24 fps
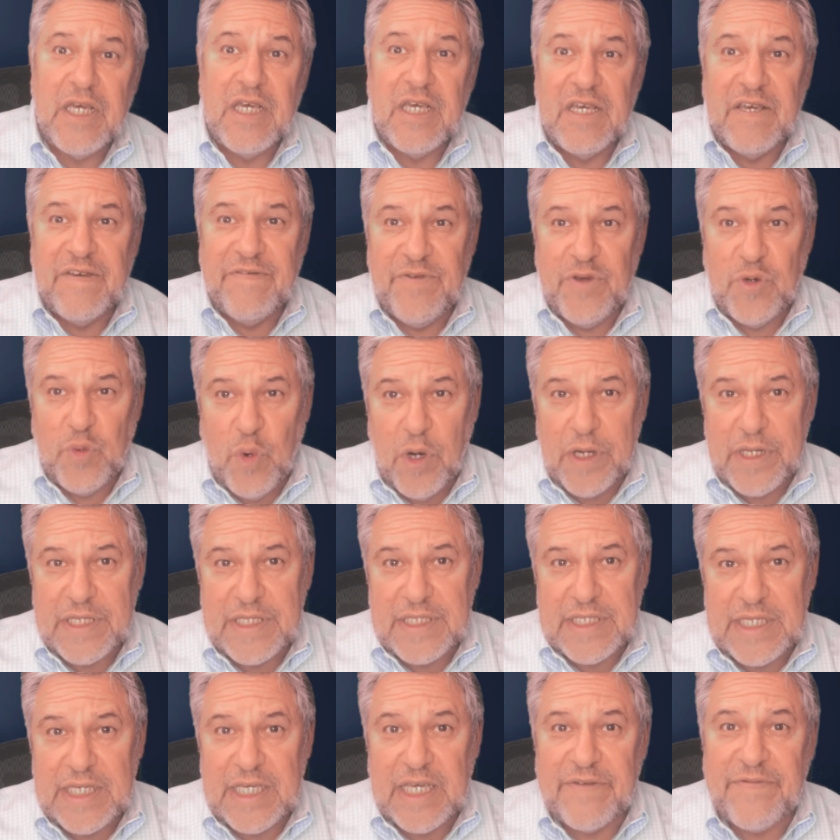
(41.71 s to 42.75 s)
If you want to
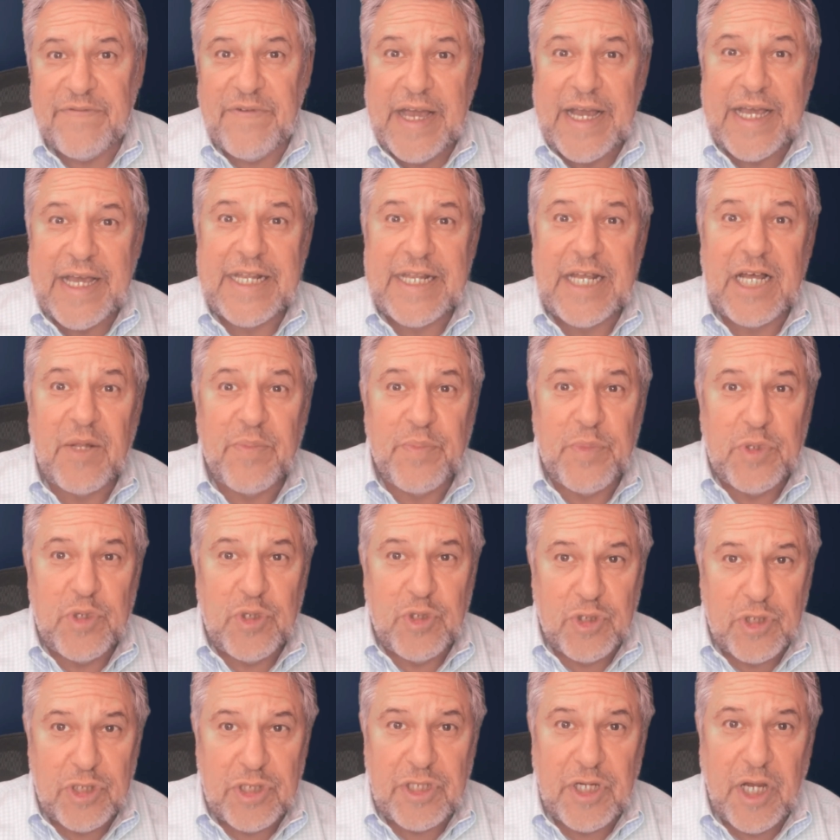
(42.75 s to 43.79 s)
see if I can help
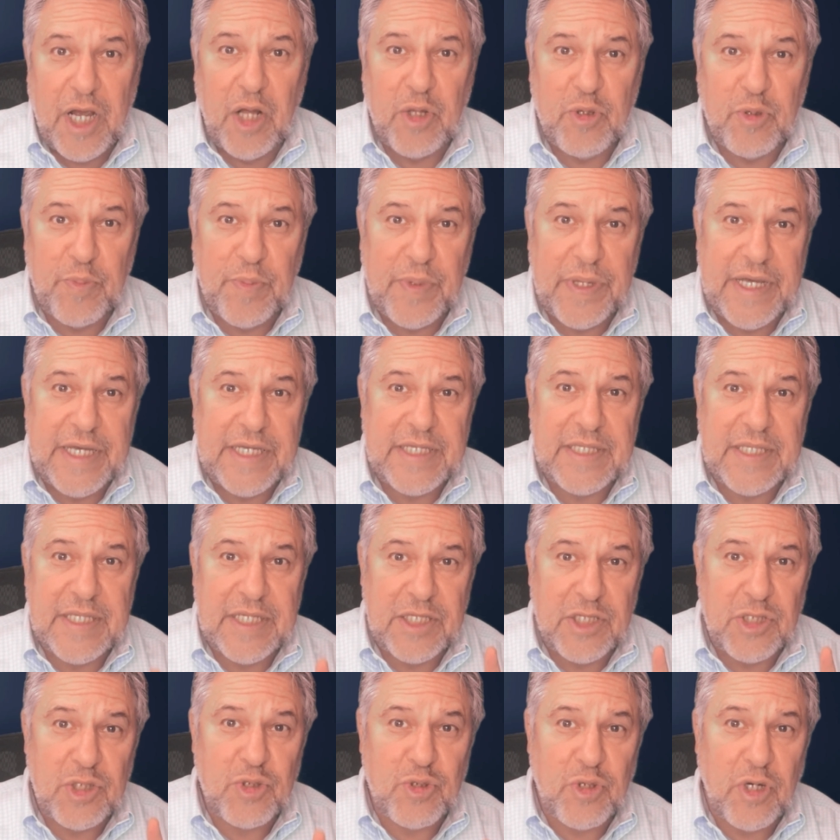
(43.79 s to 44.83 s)
your child replace the
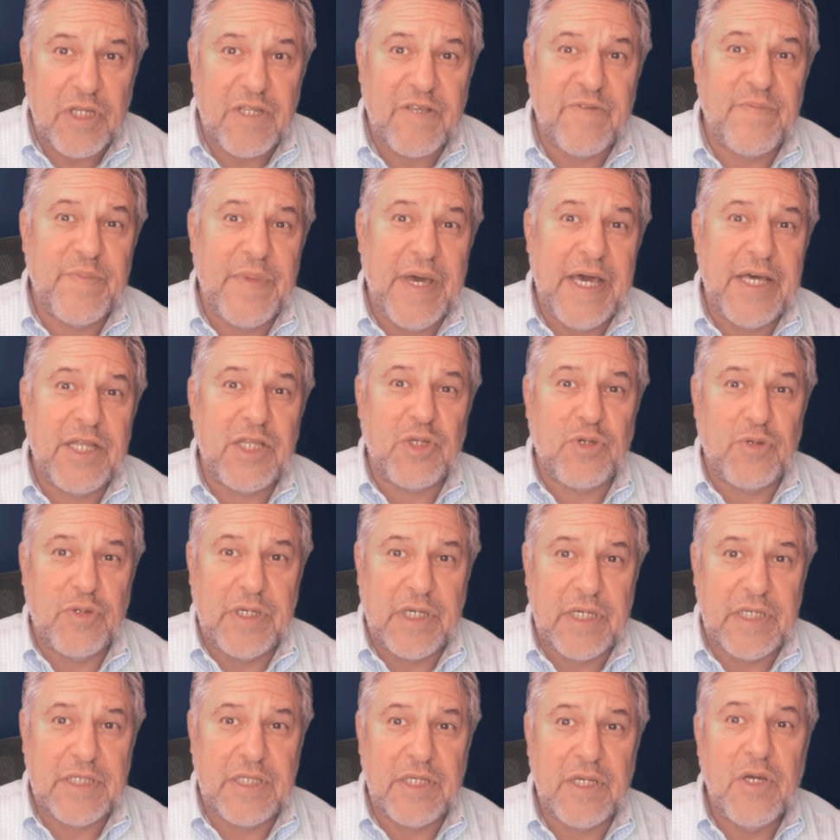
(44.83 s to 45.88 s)
destructive math
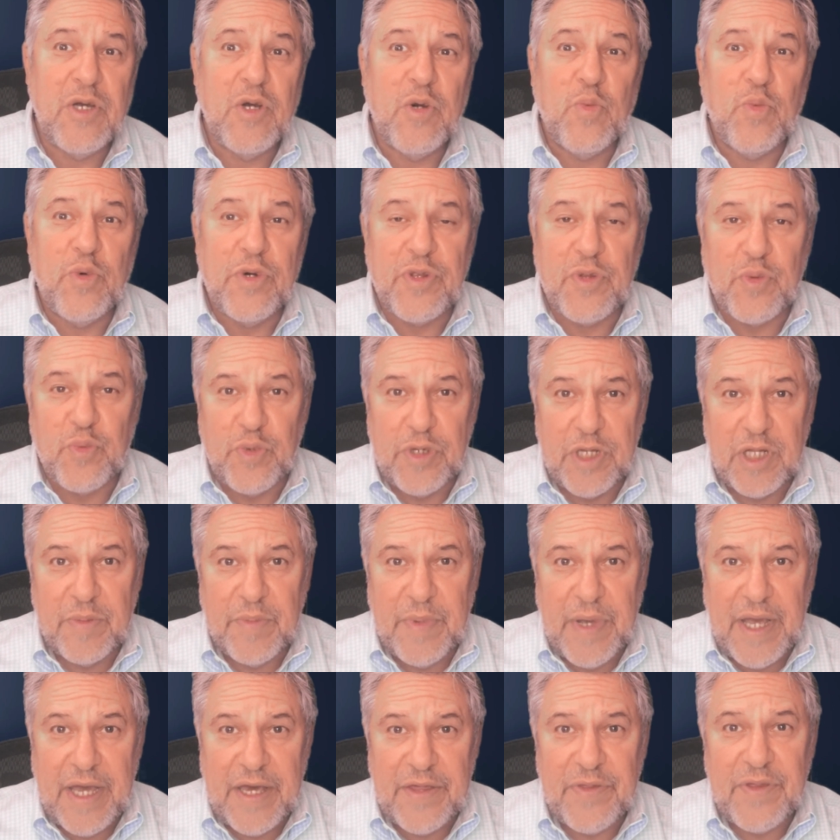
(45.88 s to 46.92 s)
tricks with real
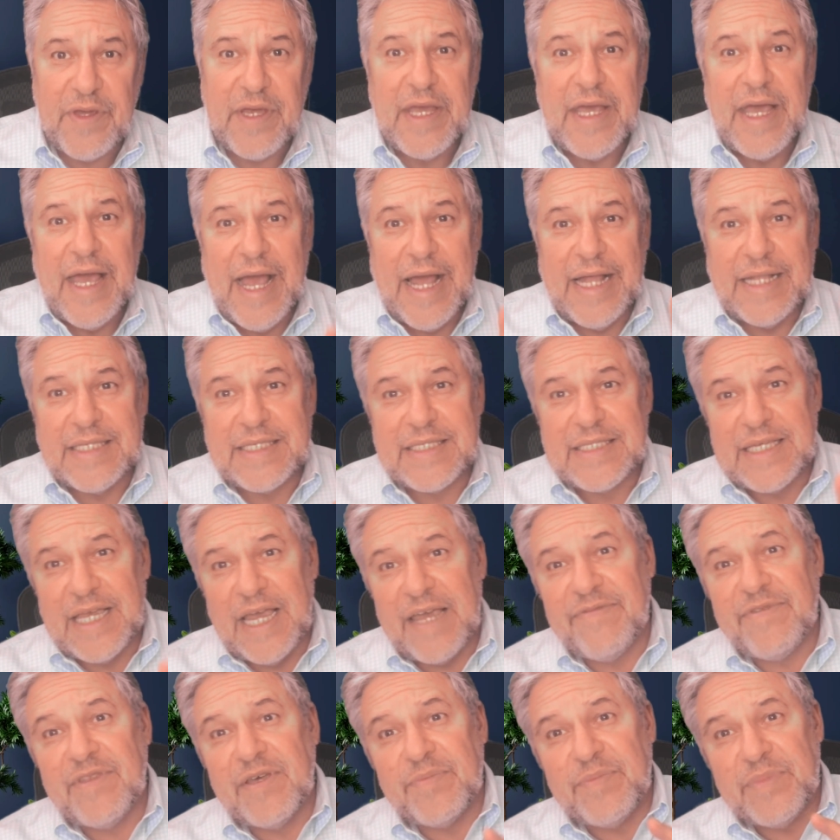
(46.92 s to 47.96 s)
math and
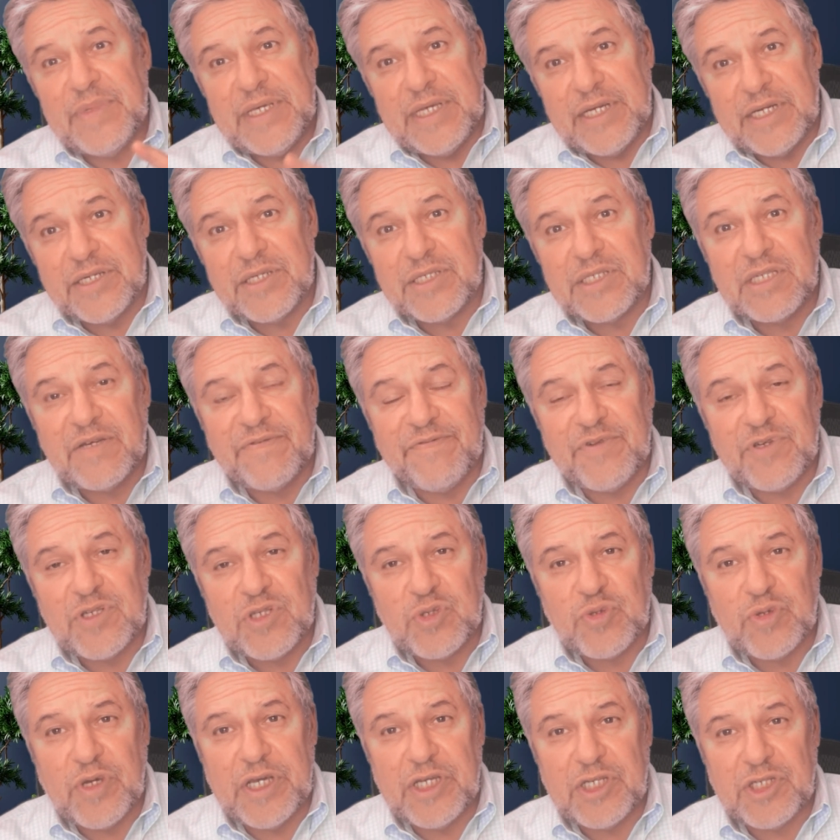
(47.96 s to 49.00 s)
save them years of
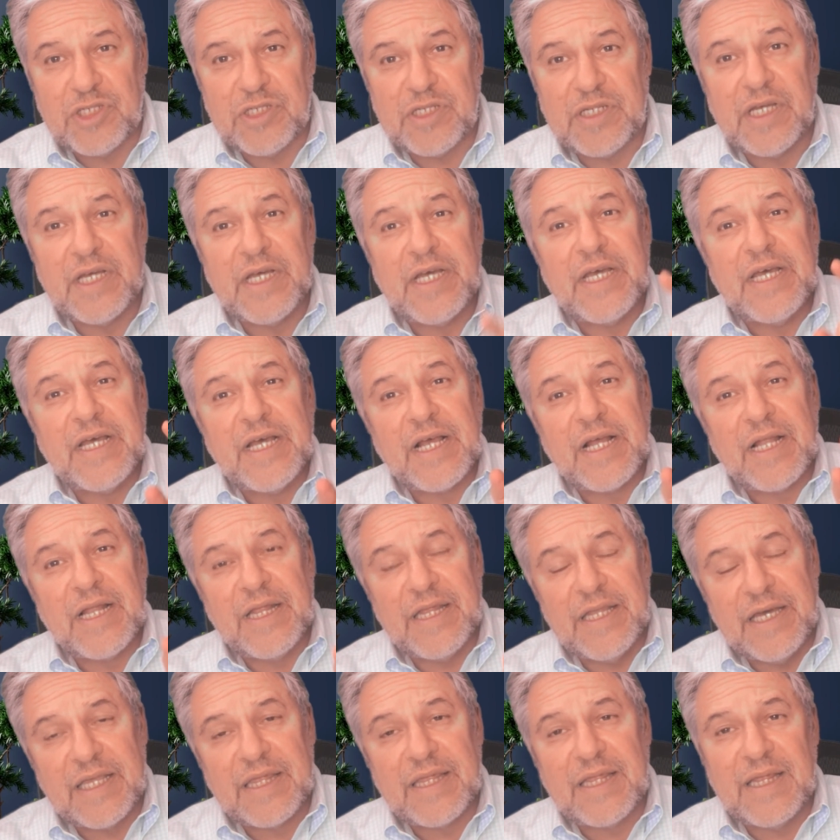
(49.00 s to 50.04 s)
frustration,
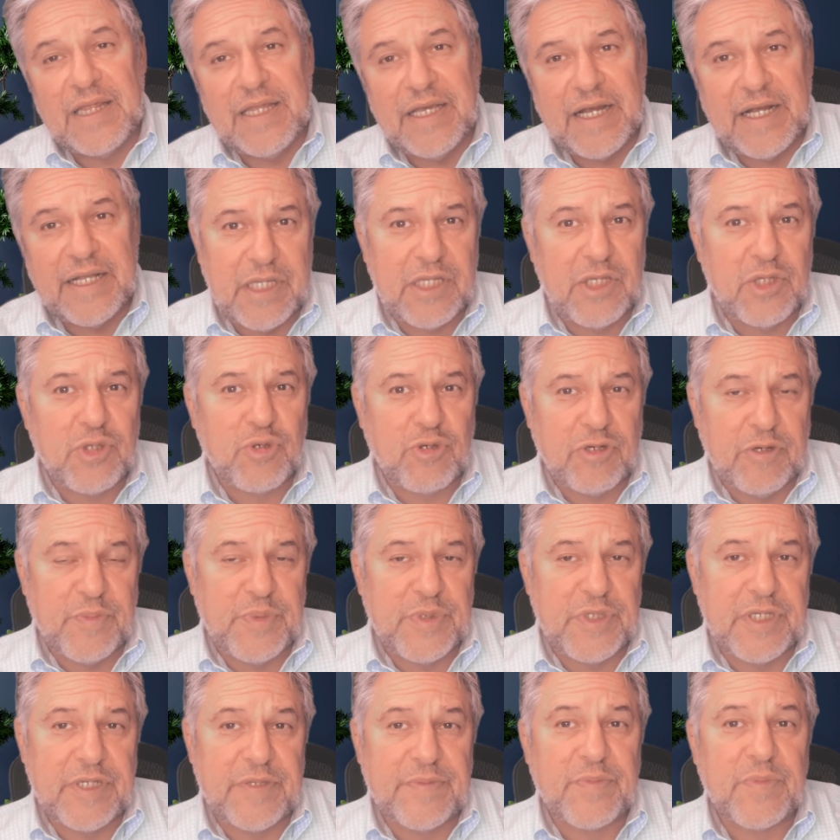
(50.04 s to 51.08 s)
click the link in the
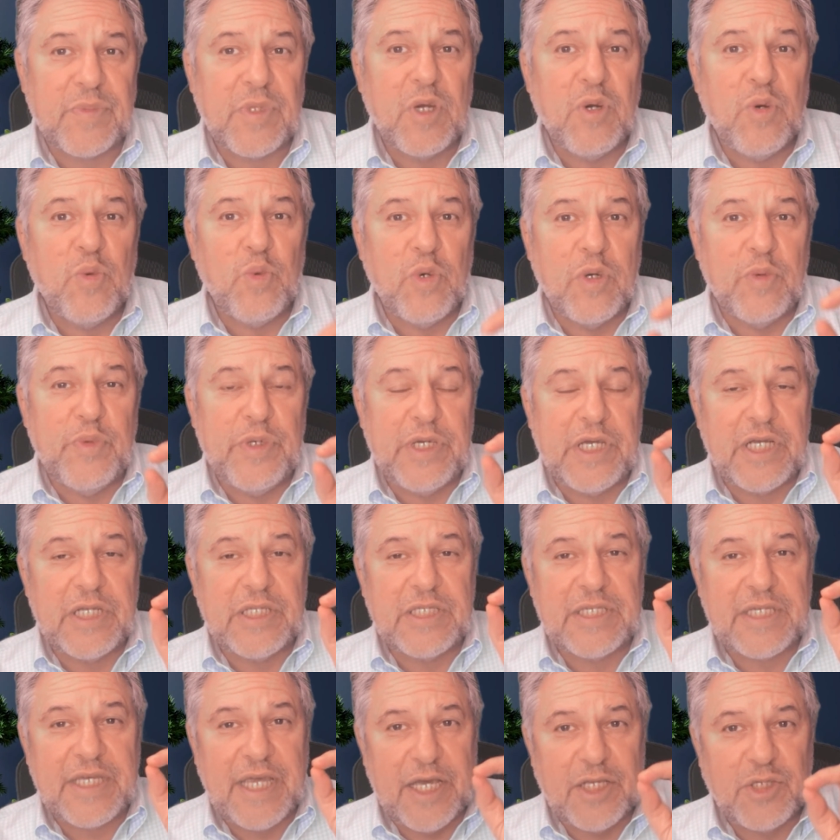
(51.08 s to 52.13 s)
description where we can
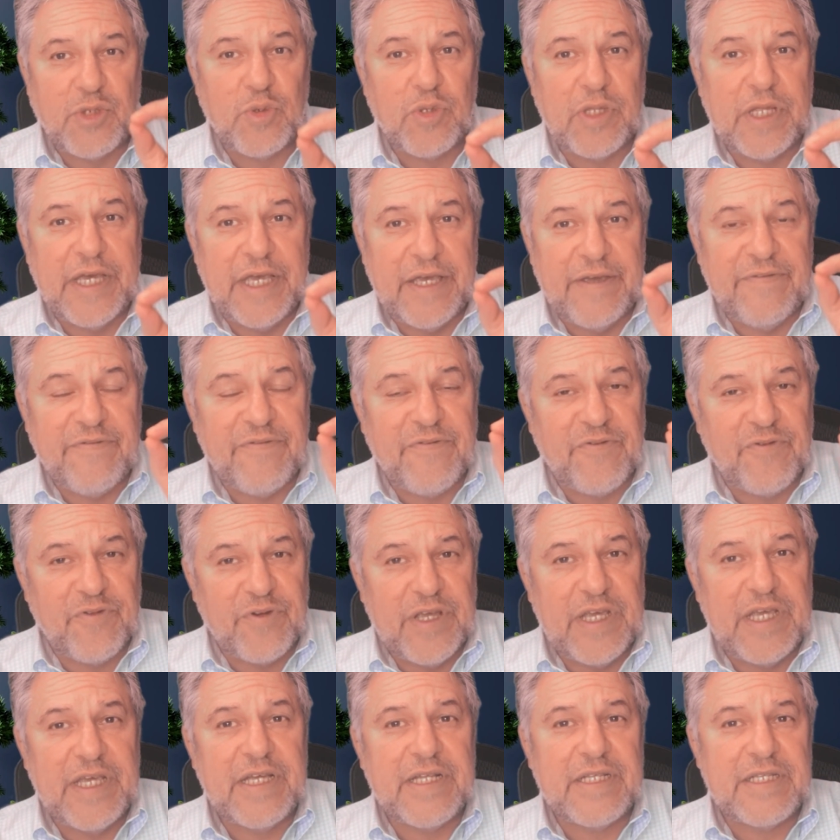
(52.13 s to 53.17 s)
schedule a
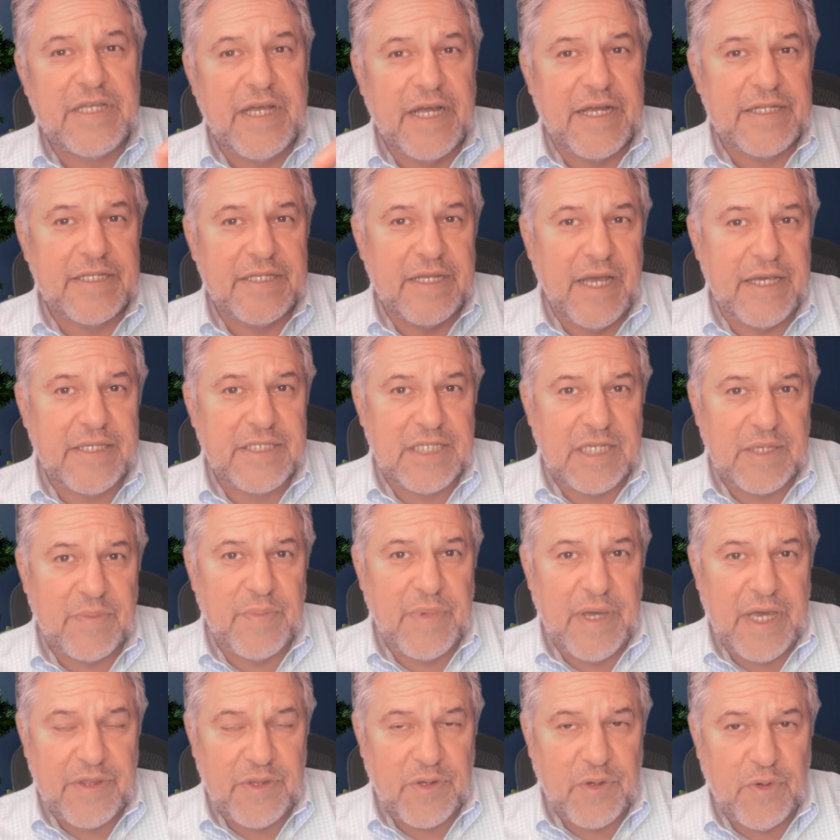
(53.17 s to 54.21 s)
free diagnostic
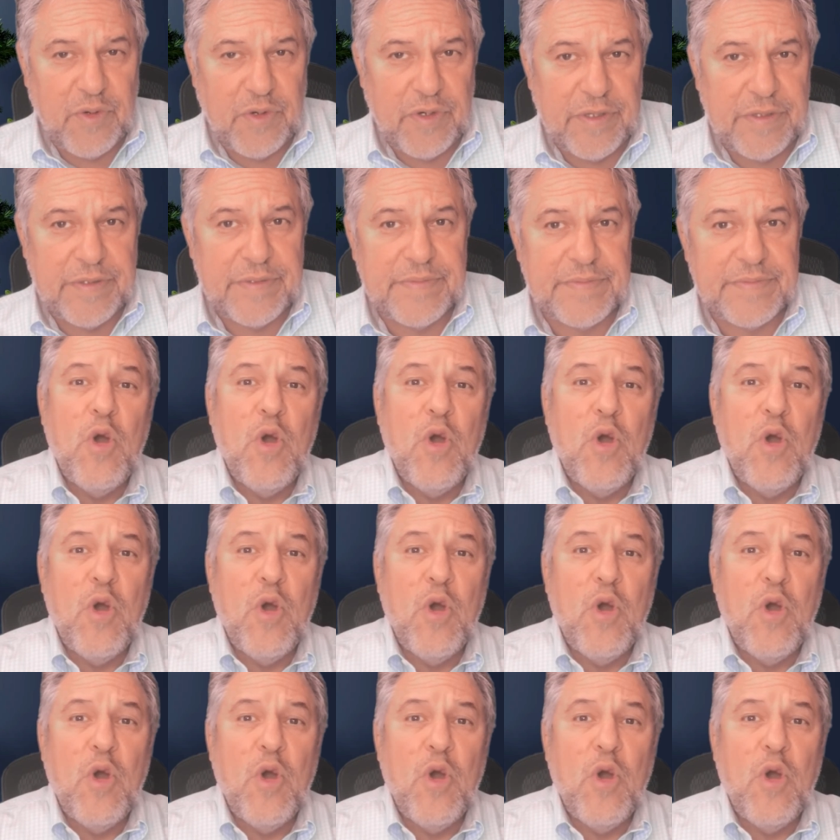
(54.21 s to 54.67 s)
math call.